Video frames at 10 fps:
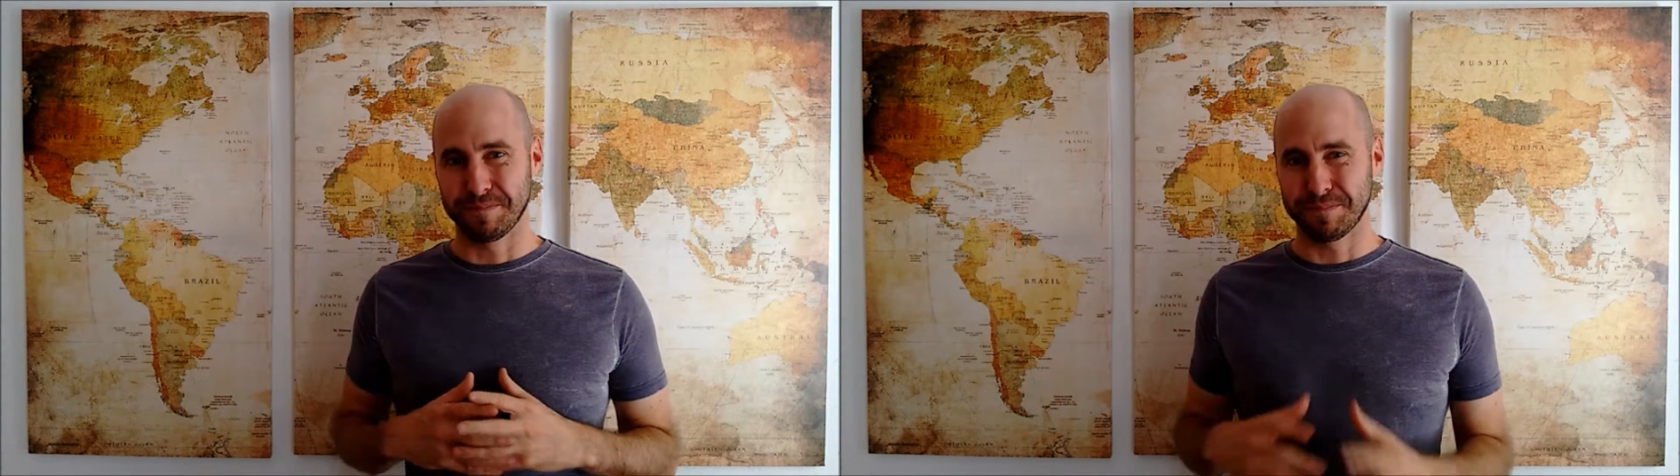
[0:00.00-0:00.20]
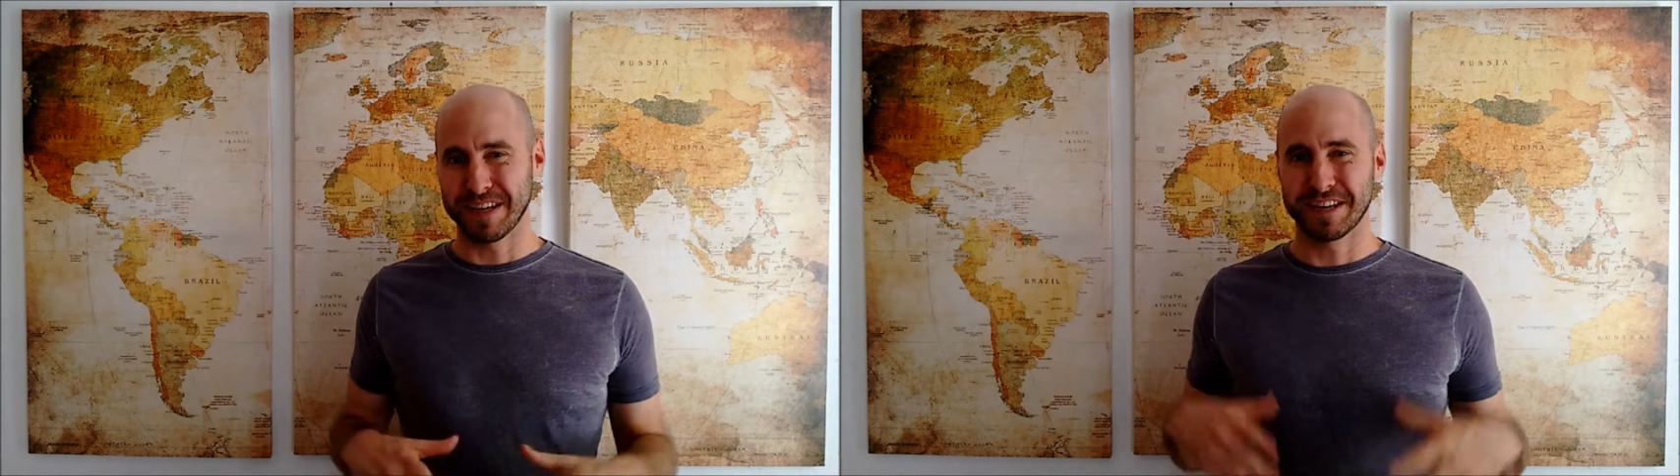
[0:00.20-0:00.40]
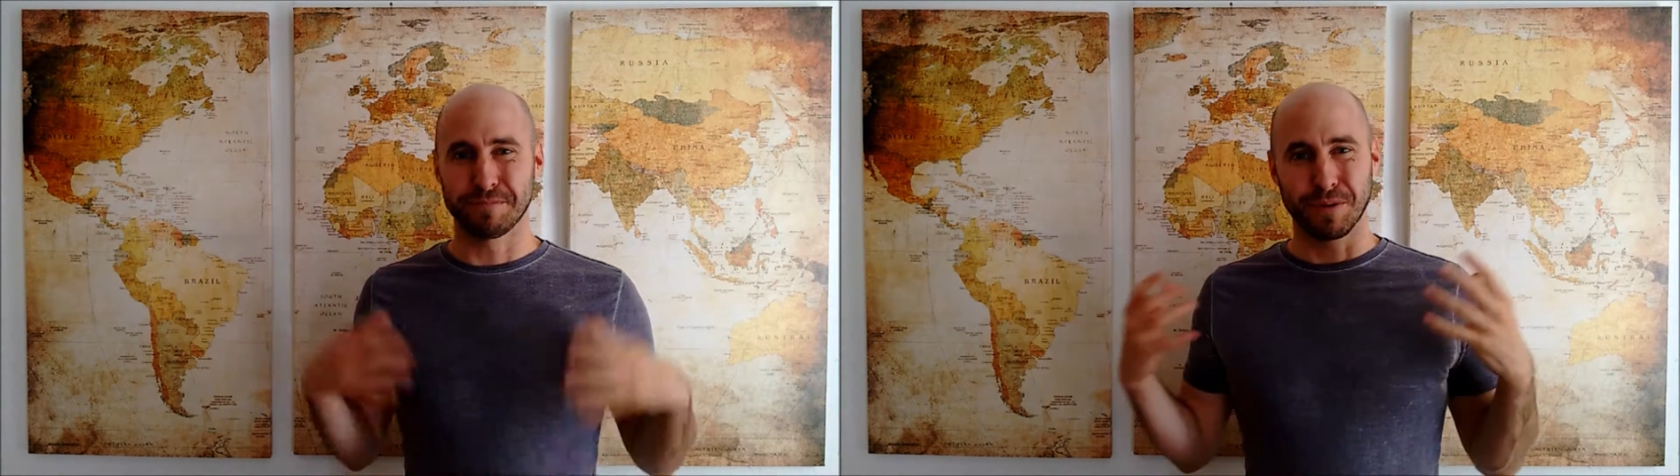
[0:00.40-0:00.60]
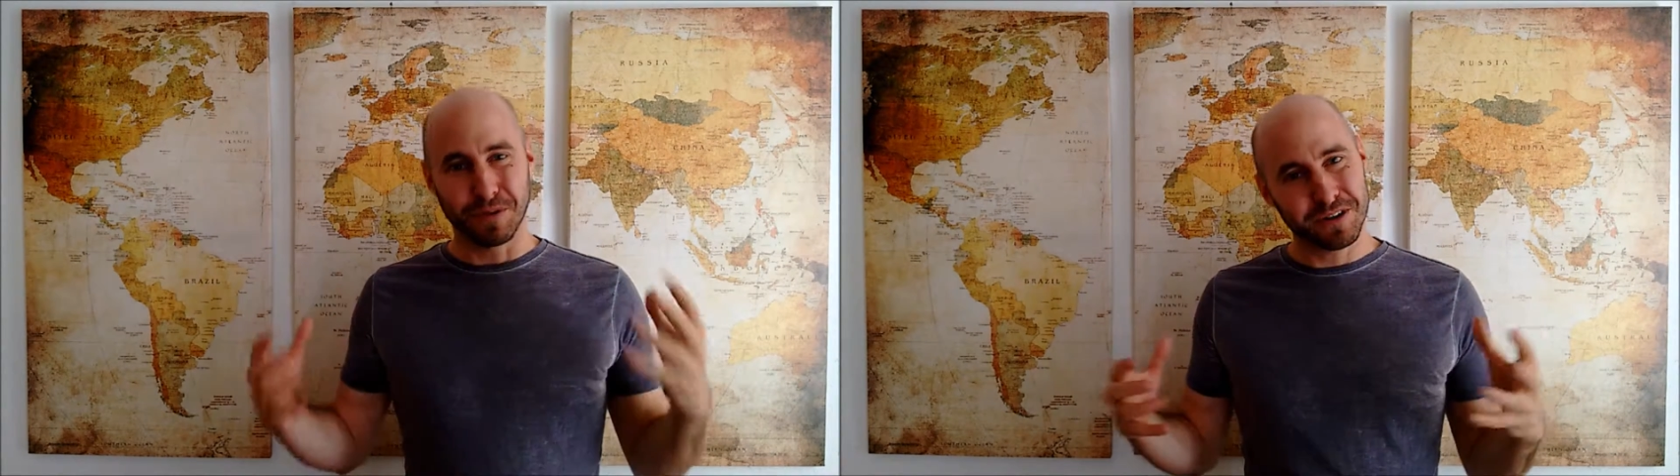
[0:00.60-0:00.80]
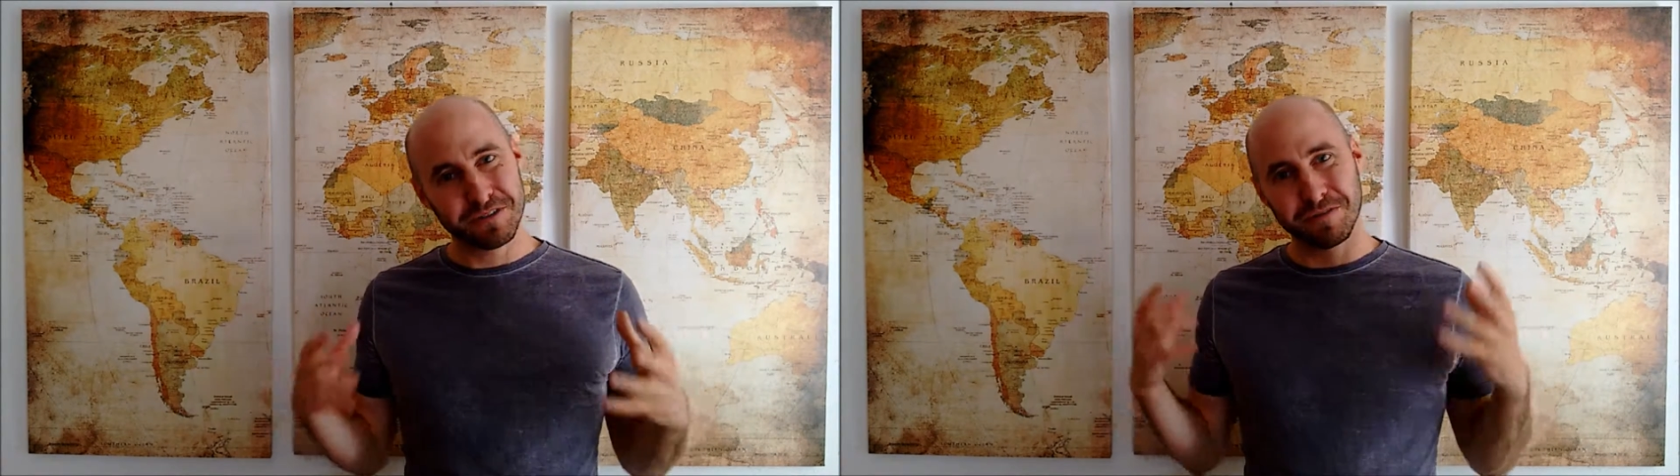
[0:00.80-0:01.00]
being
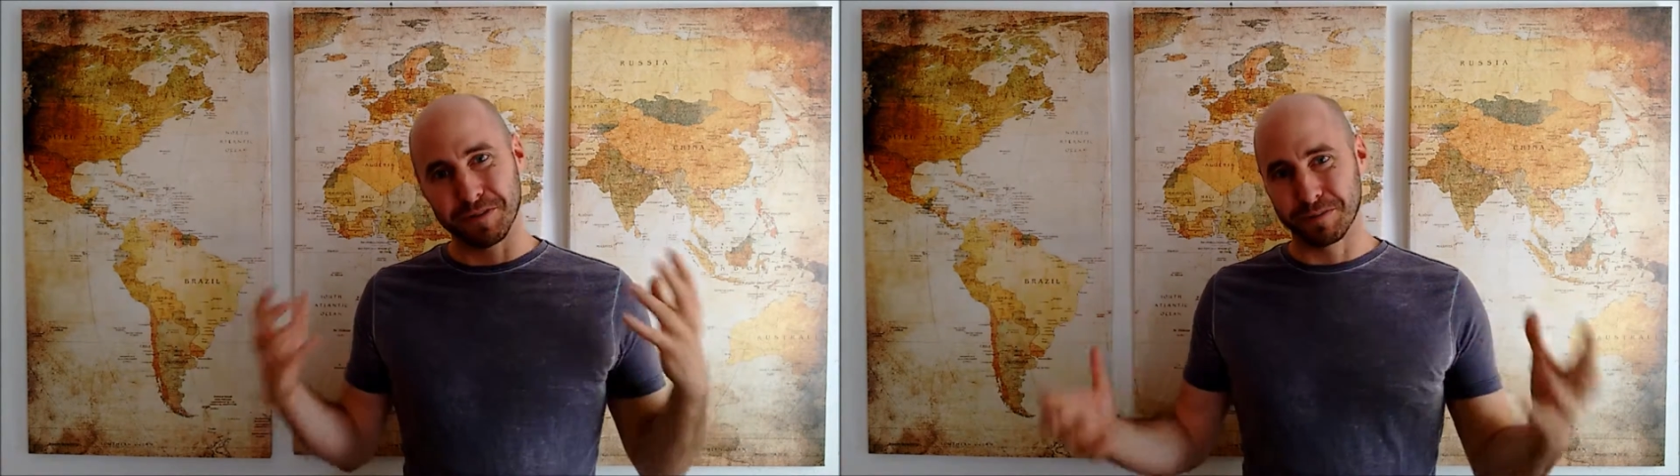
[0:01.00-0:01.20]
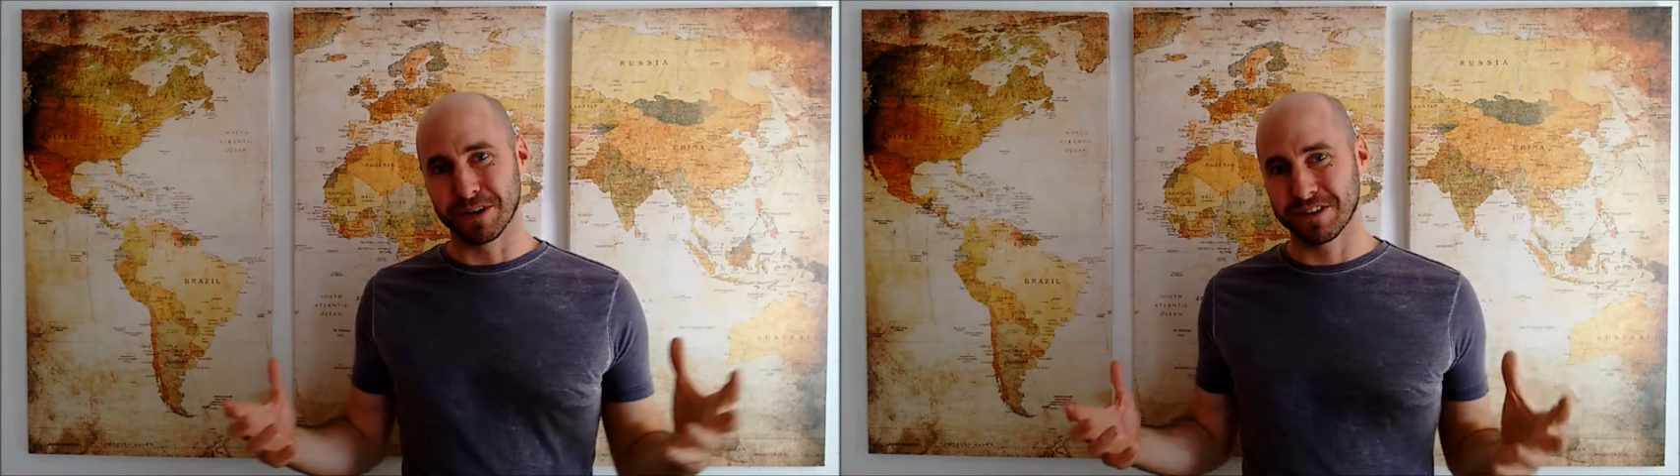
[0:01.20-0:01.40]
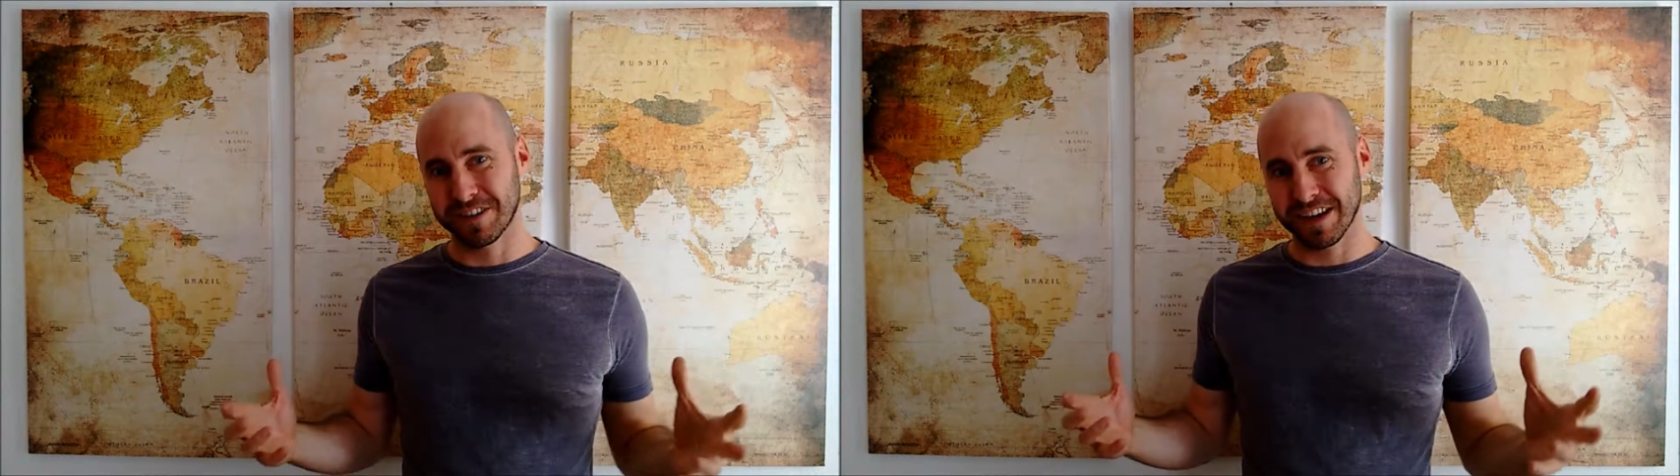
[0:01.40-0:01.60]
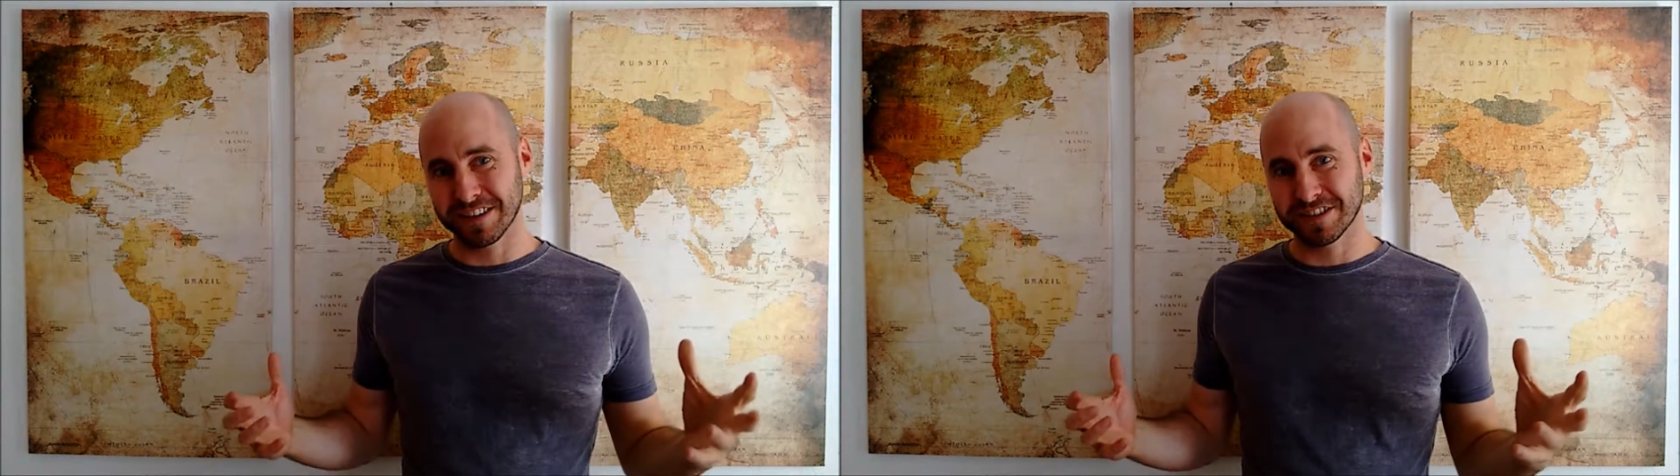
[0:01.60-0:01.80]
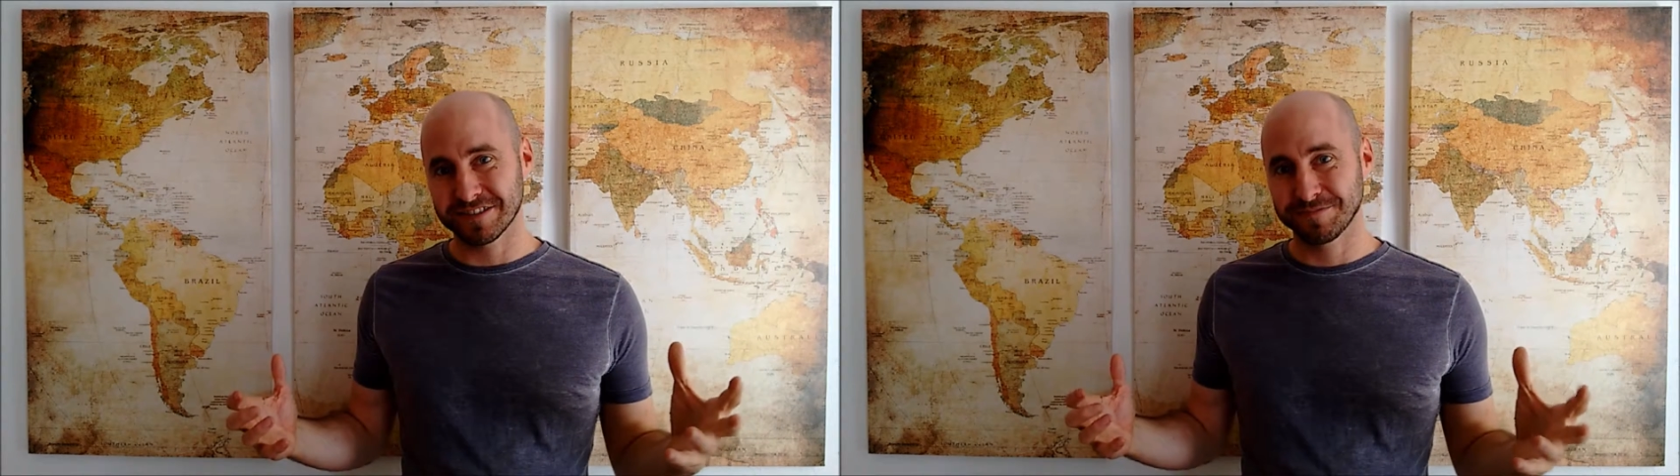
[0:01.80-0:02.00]
important for
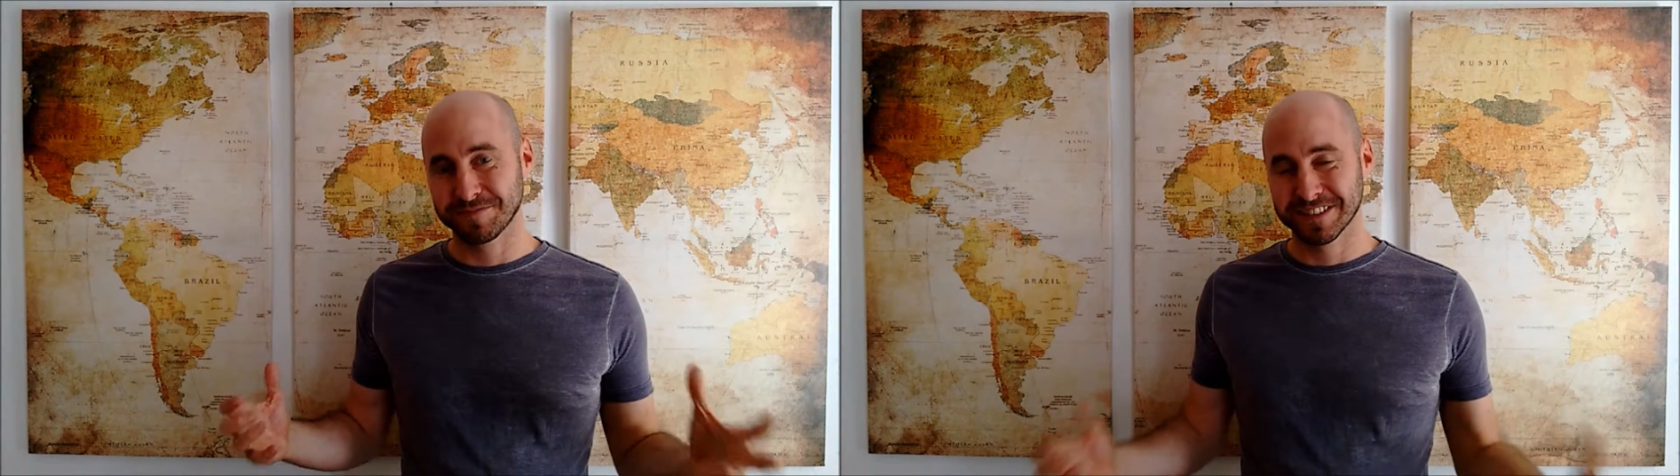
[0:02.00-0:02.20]
birthdays